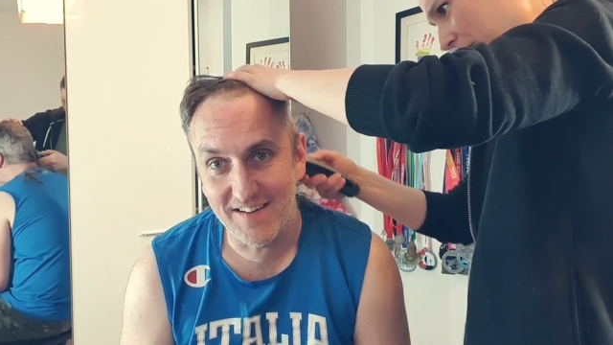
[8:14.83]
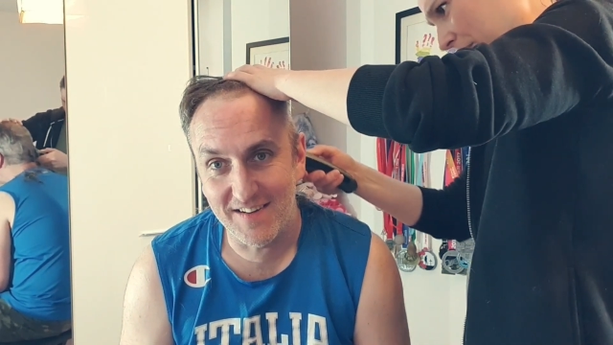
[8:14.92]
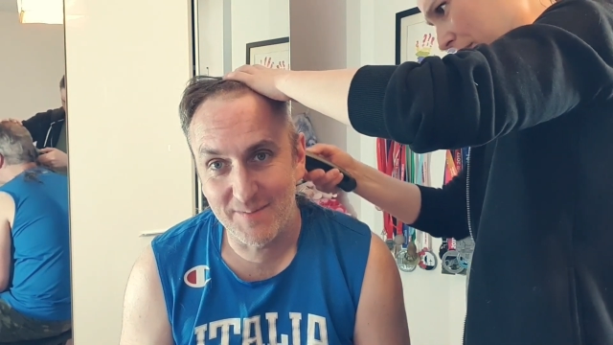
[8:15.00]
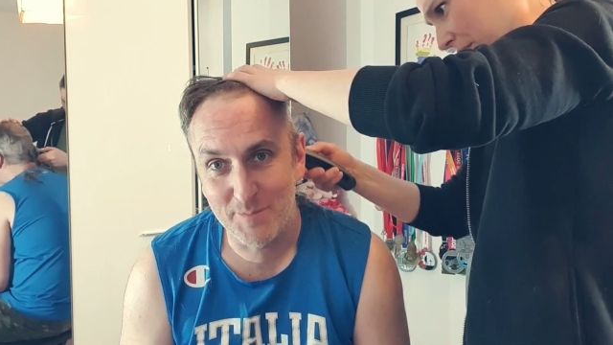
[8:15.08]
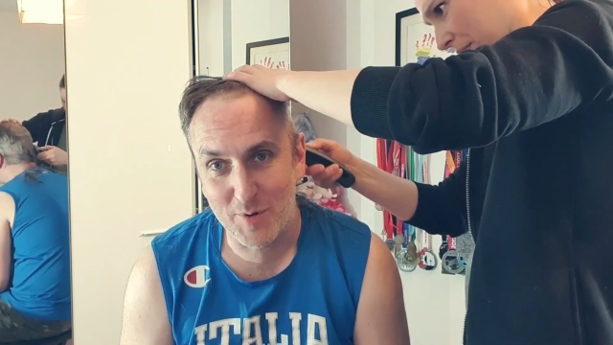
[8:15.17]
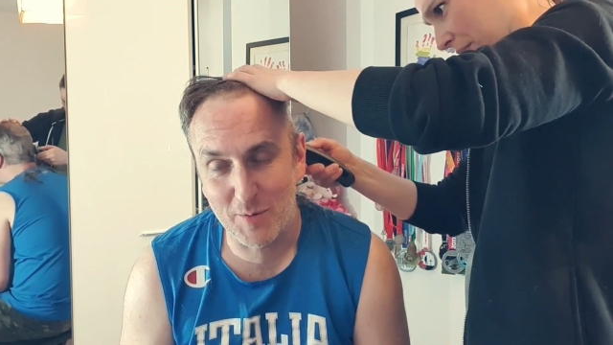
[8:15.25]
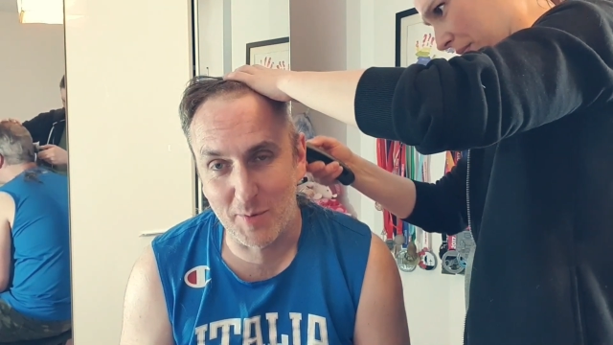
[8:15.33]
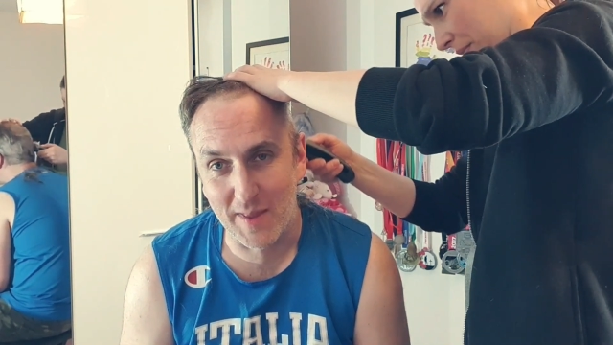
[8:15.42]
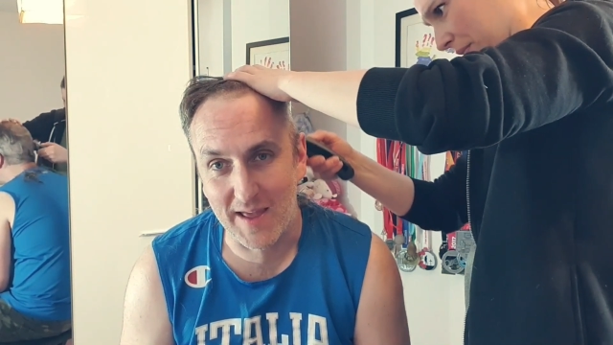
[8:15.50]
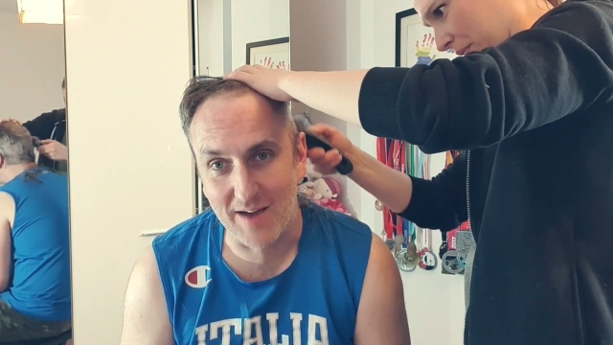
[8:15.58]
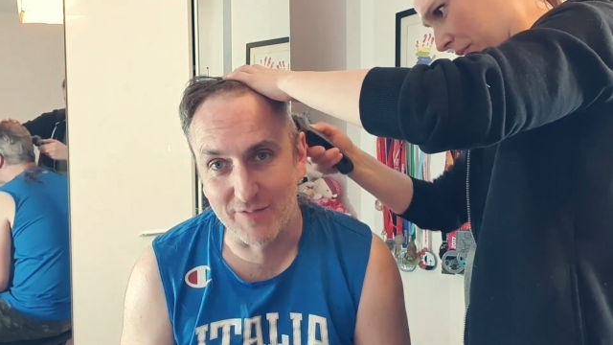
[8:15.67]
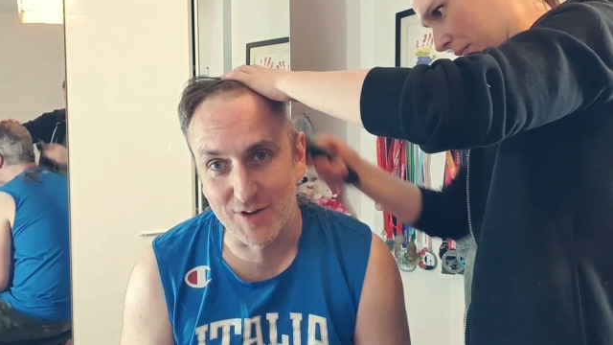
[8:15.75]
I
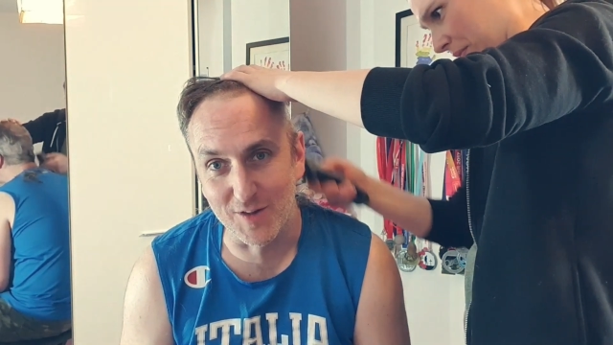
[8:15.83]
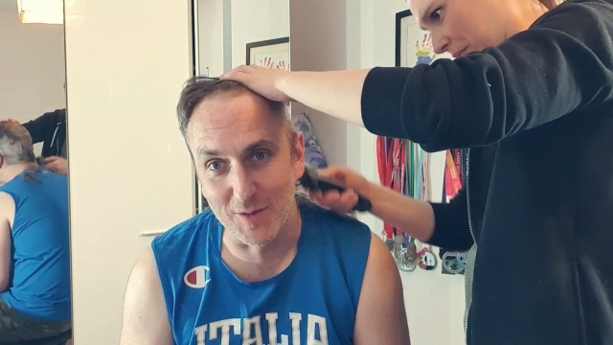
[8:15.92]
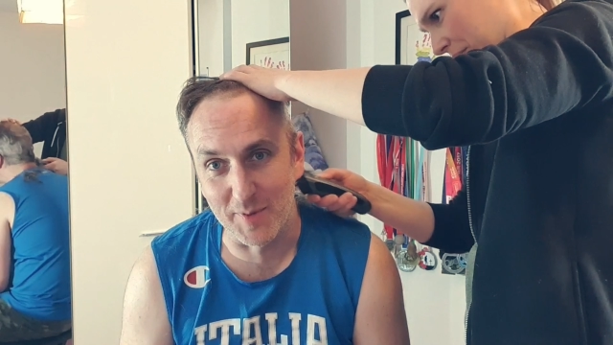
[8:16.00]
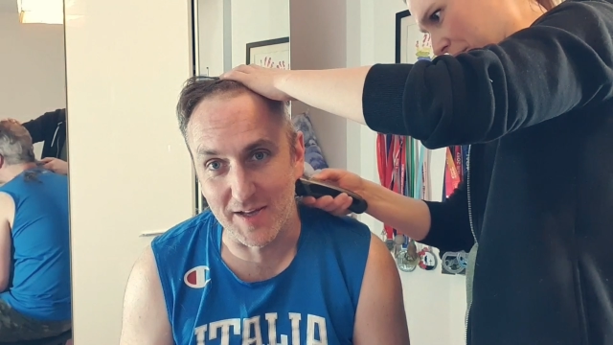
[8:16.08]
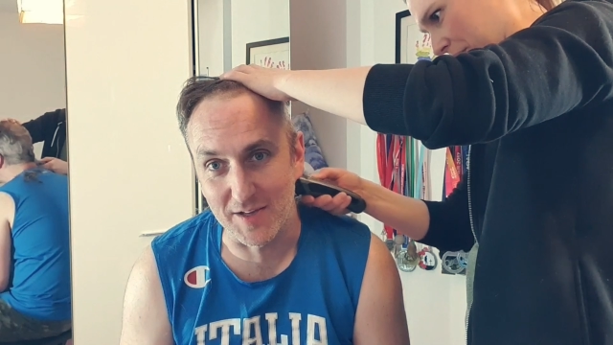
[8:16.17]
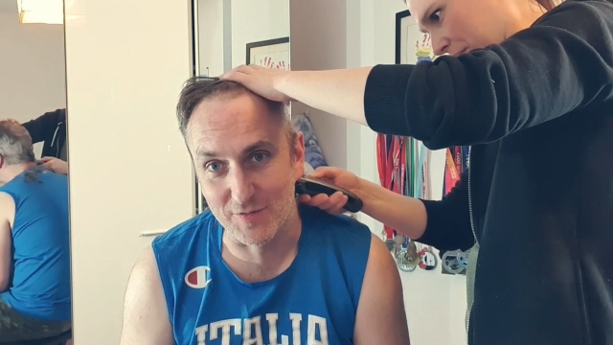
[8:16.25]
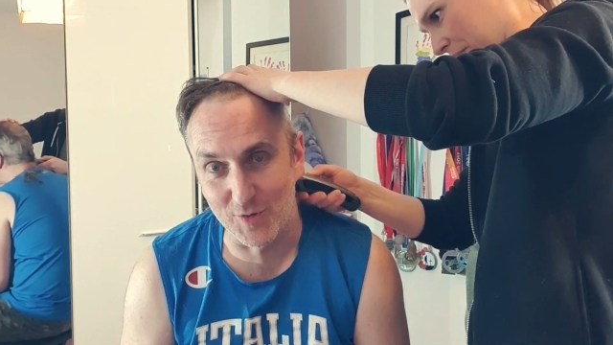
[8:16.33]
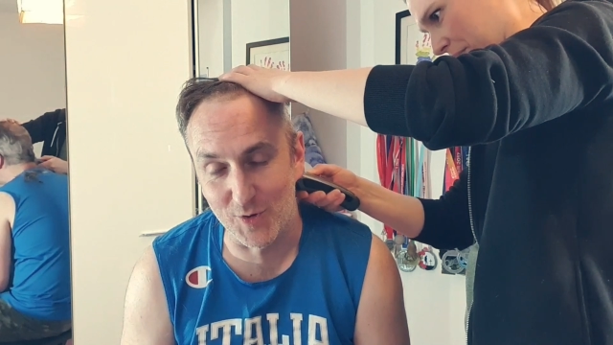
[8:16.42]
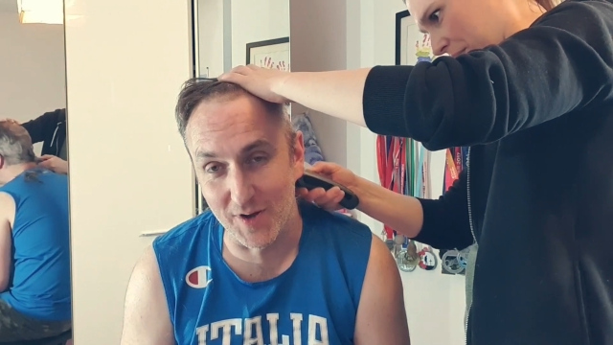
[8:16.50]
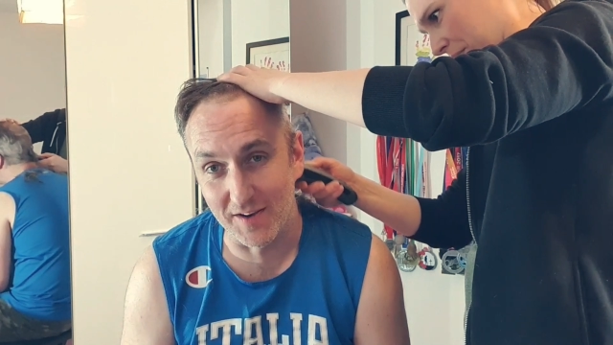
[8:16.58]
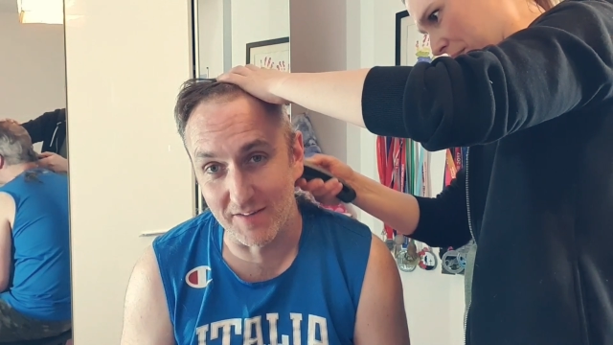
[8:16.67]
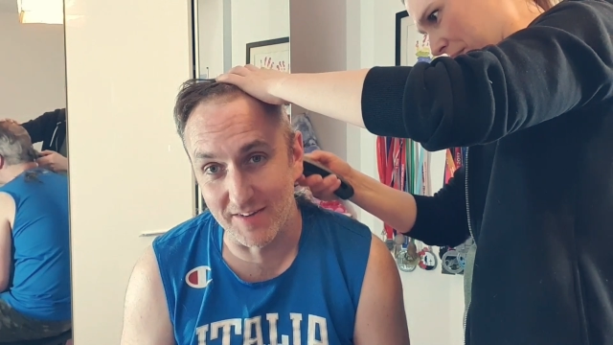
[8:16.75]
probably have got the biggest
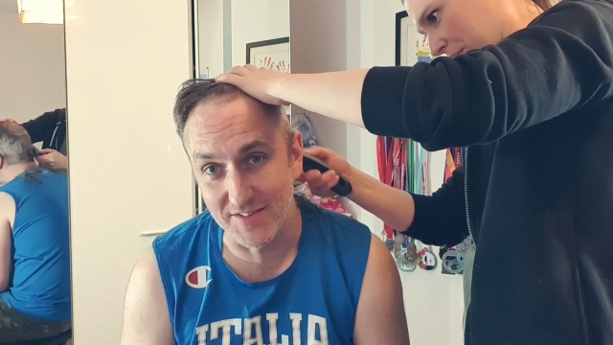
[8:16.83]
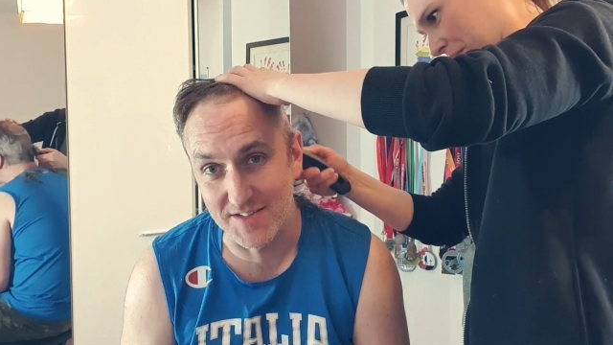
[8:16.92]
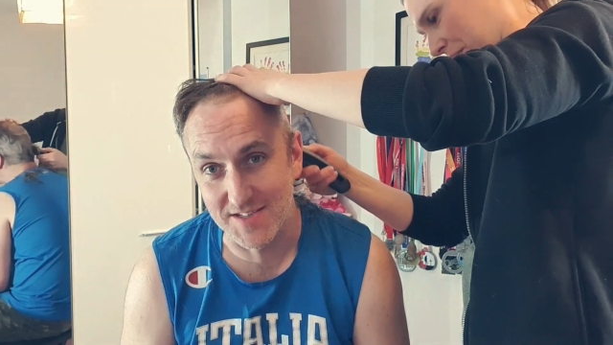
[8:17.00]
forehead I've ever